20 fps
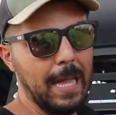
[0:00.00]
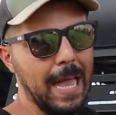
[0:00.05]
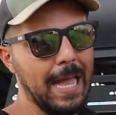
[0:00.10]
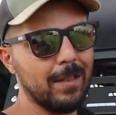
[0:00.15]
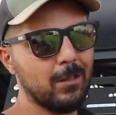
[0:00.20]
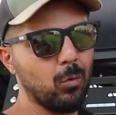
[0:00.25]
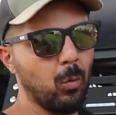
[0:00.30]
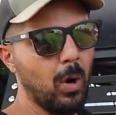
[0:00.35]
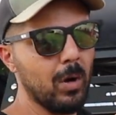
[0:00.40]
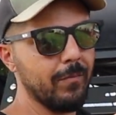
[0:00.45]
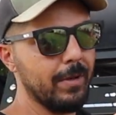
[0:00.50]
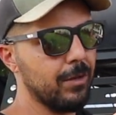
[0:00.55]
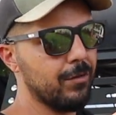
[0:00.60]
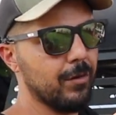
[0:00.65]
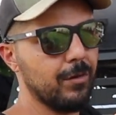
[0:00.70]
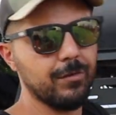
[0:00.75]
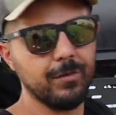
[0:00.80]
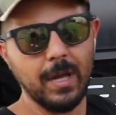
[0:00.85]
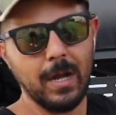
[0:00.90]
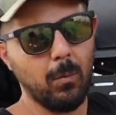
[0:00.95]
at 12
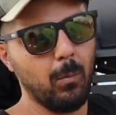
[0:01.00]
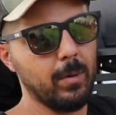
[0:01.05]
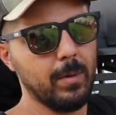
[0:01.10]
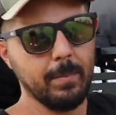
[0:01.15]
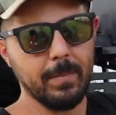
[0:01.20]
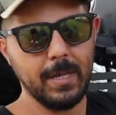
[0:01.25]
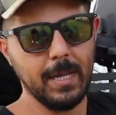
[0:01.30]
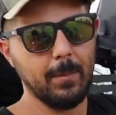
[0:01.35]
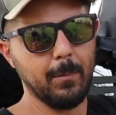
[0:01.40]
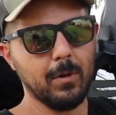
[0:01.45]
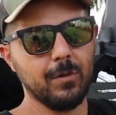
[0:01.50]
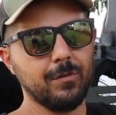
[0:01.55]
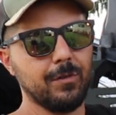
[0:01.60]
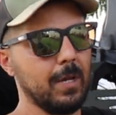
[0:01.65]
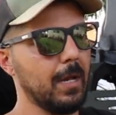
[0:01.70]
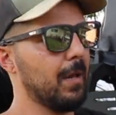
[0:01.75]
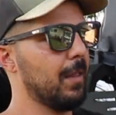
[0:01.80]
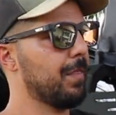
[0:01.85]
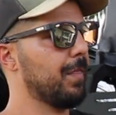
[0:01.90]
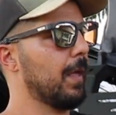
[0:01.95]
inches, I wouldn't be able to see
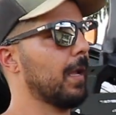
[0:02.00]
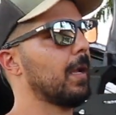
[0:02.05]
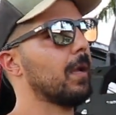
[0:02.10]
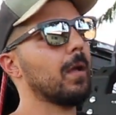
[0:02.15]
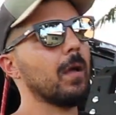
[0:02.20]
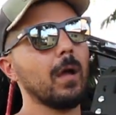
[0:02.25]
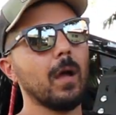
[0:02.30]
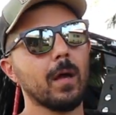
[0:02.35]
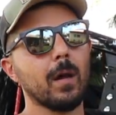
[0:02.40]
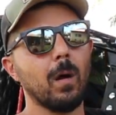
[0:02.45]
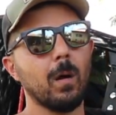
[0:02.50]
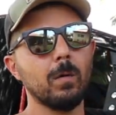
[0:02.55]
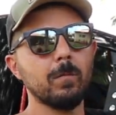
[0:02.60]
anything at all.